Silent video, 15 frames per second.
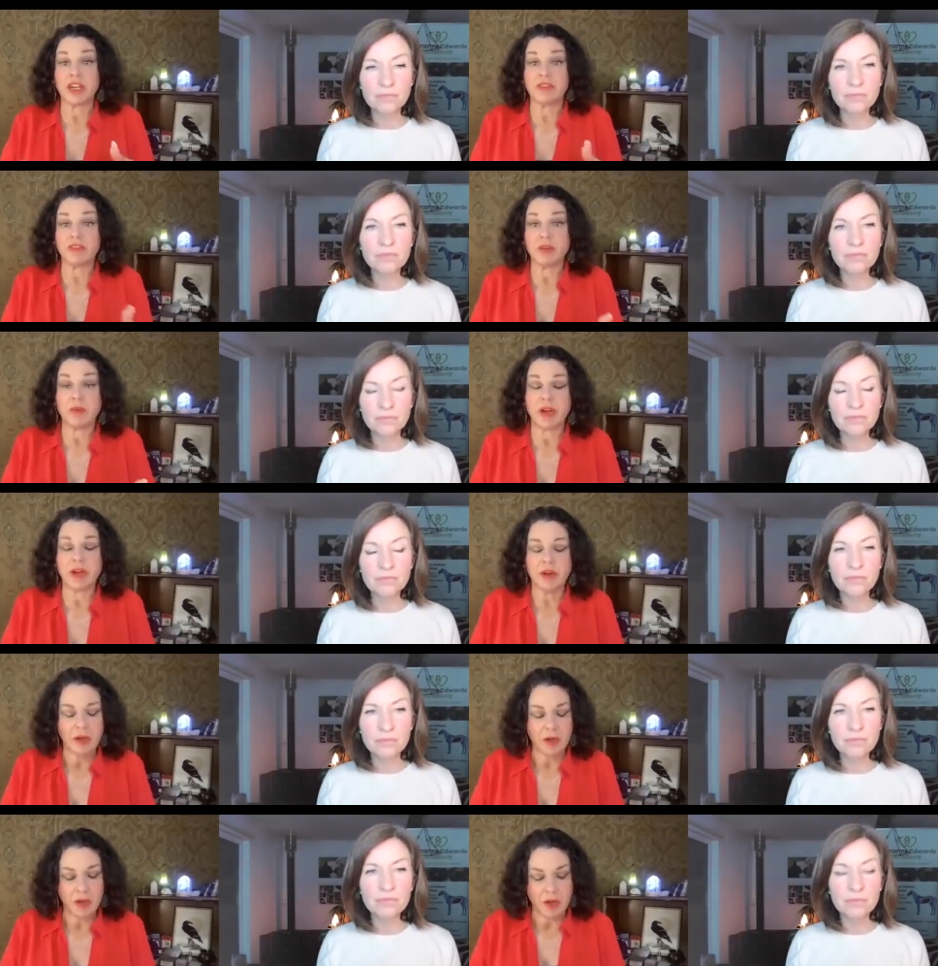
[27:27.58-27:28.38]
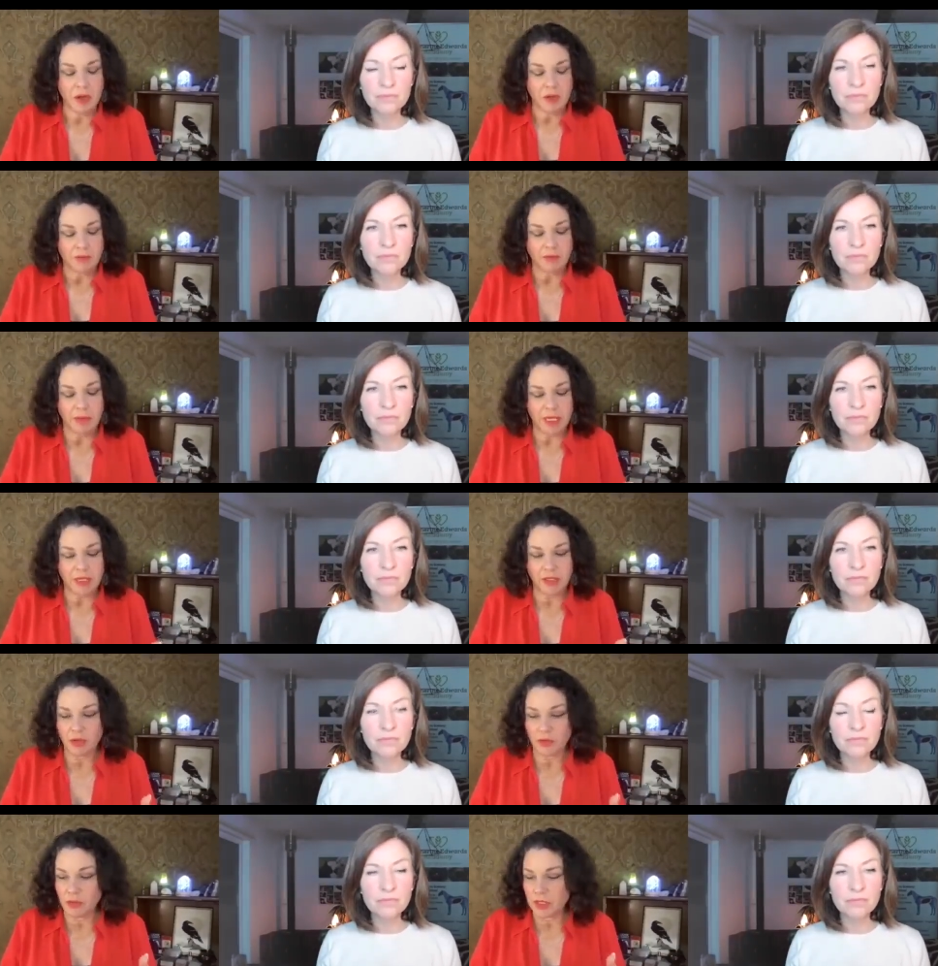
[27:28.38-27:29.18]
Speaker 1: it everywhere
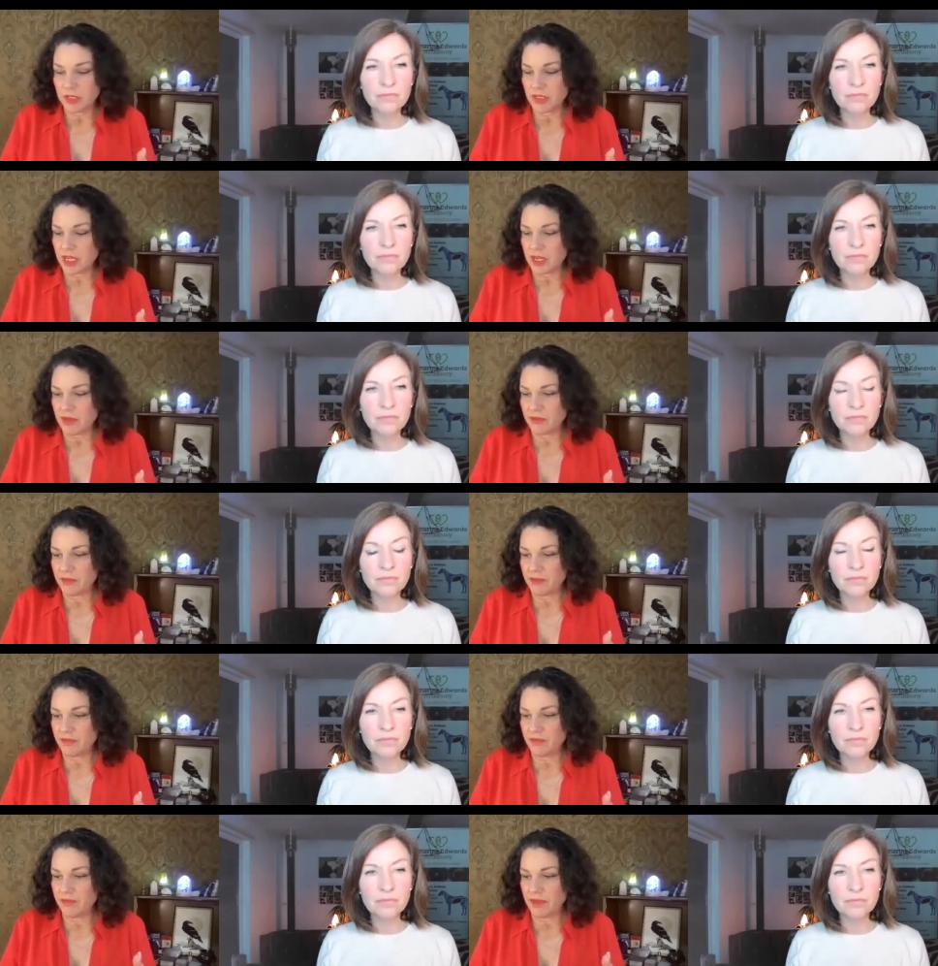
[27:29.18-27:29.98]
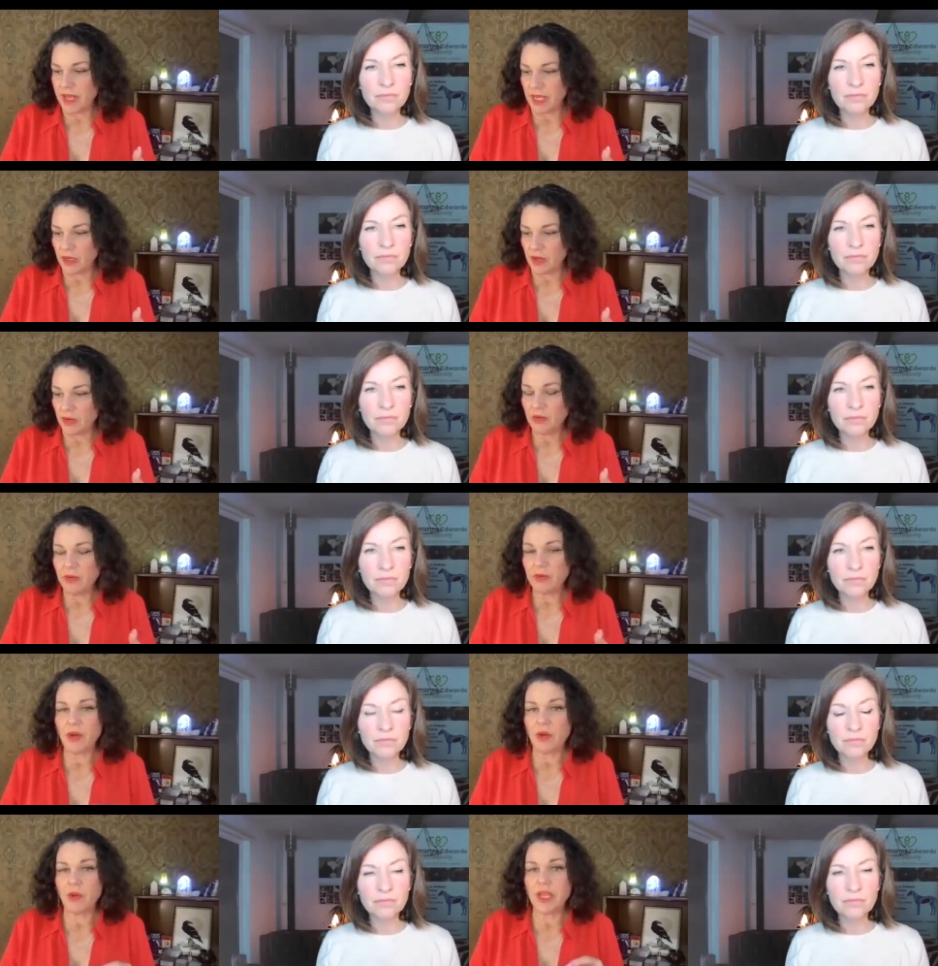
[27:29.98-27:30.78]
but there was a
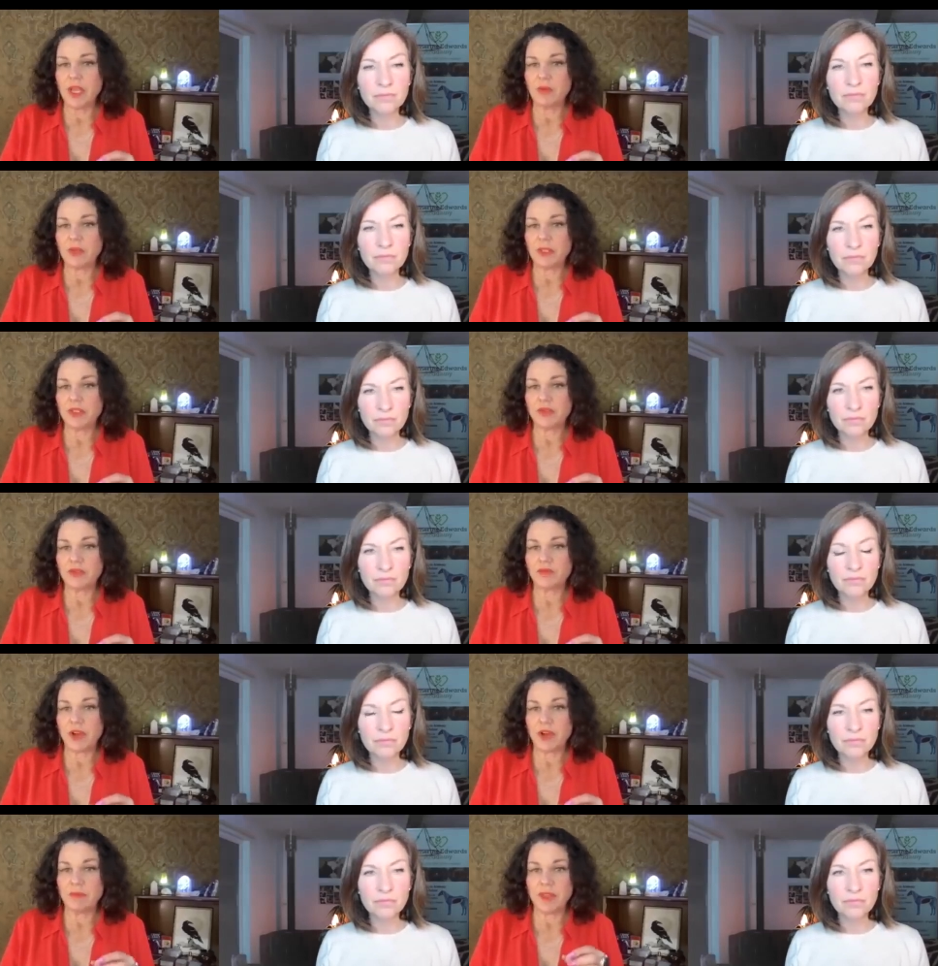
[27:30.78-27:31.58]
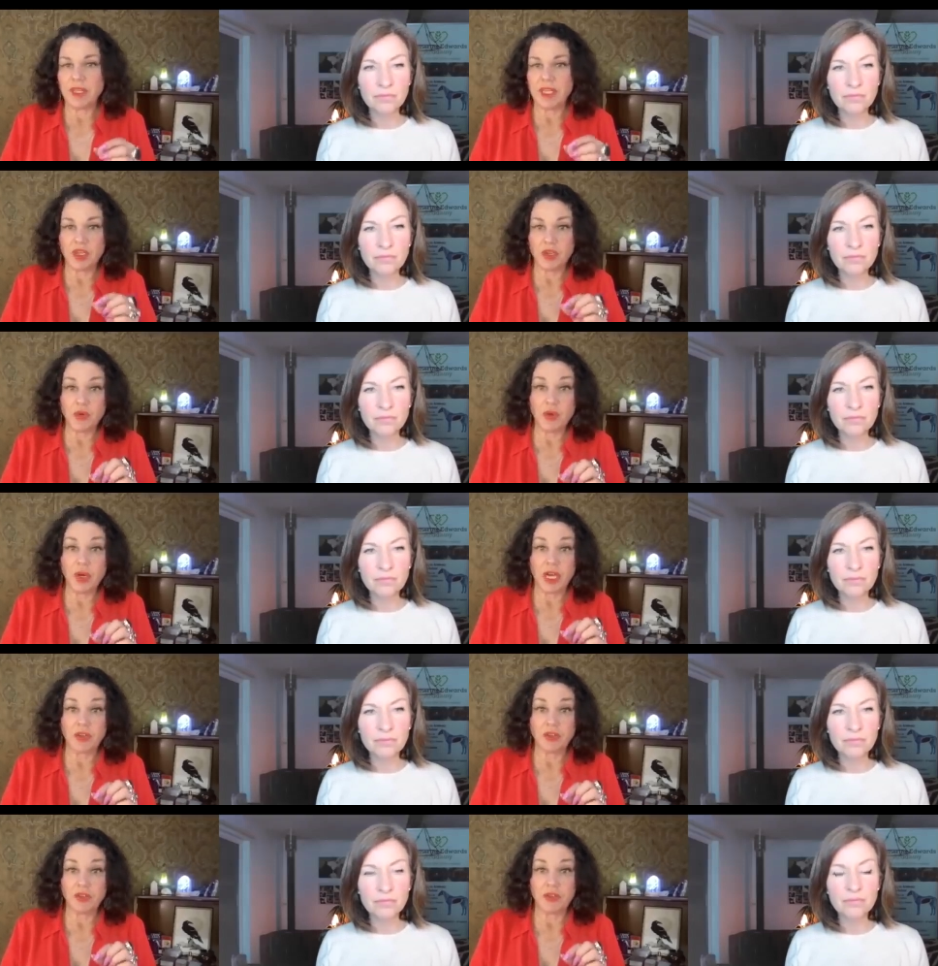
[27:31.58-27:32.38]
fellow. No, he was from the U
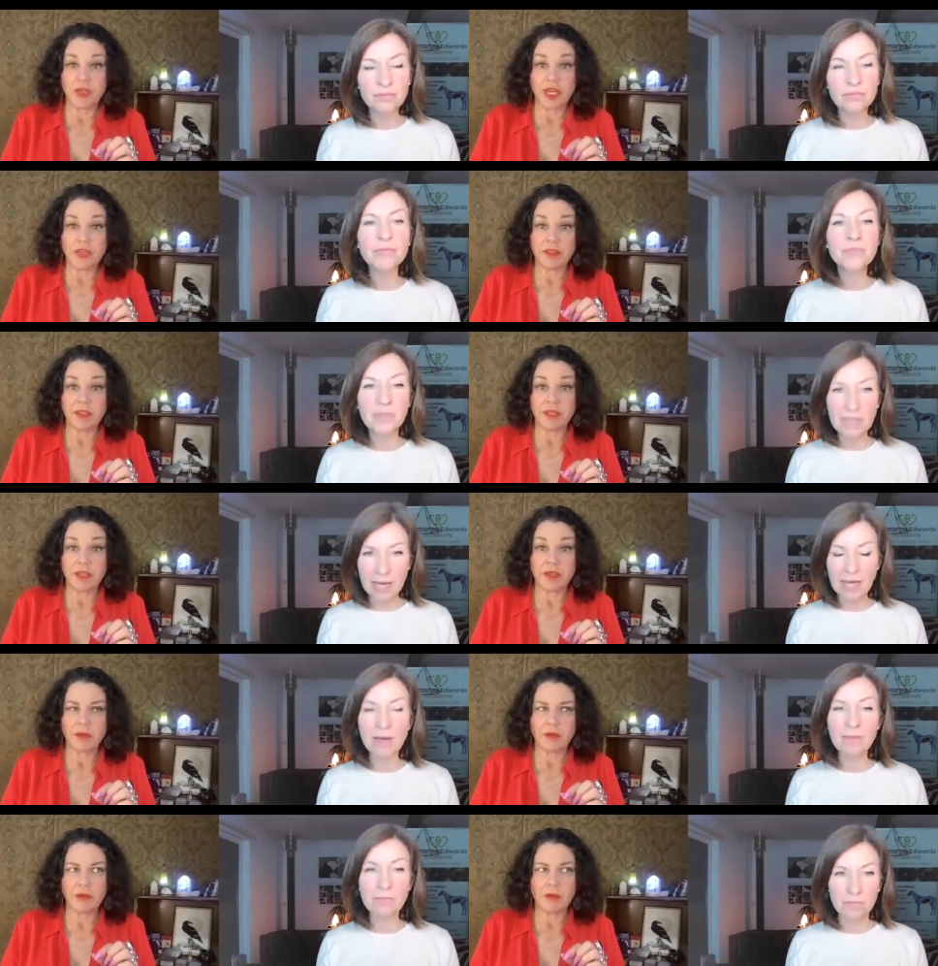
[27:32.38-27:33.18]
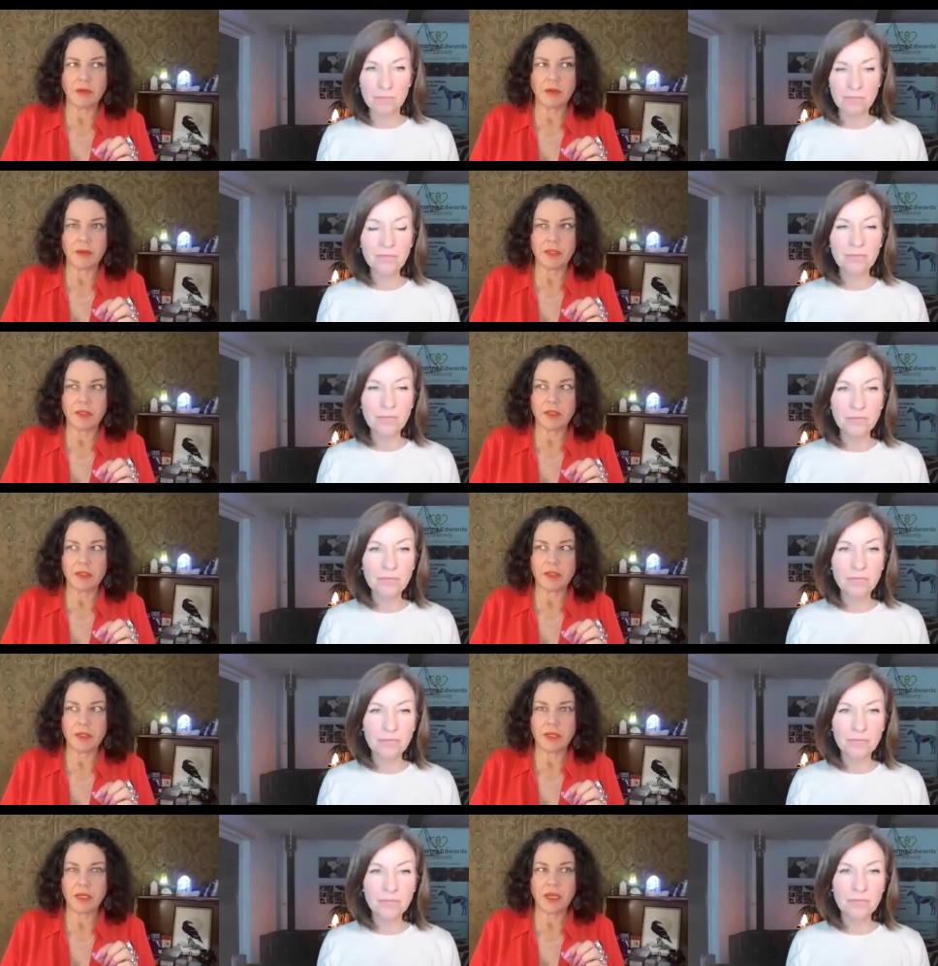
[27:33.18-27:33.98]
country, I think. Yeah.
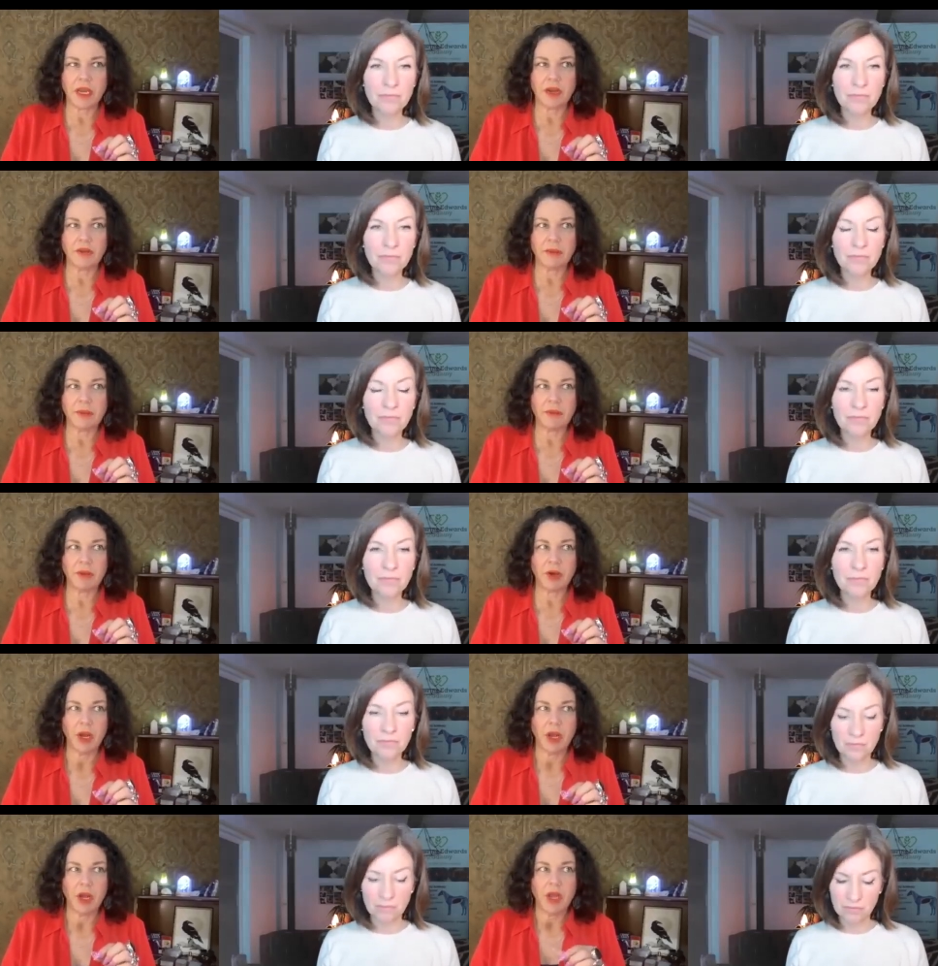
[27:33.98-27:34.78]
I can't remember.